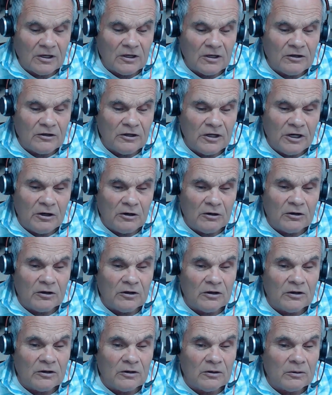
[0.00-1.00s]
Now,
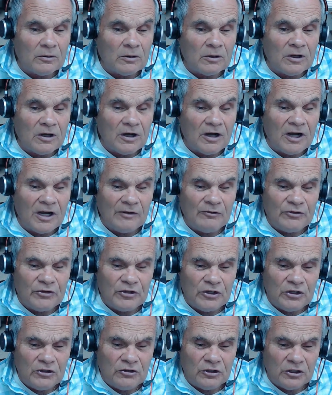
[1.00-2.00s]
I'm
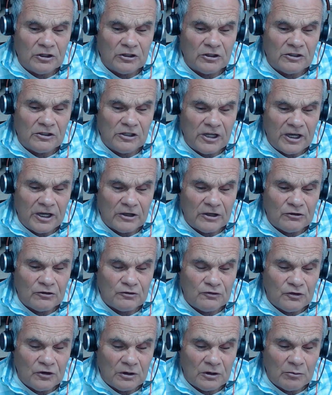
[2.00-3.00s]
teaching a class
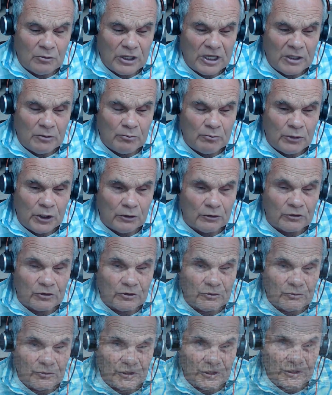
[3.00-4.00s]
from a boat,
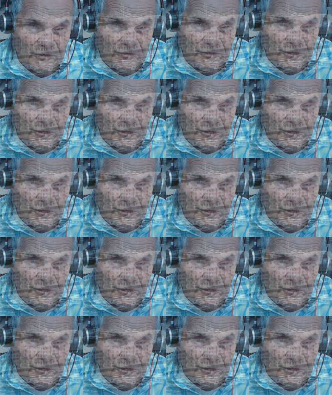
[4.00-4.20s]
believe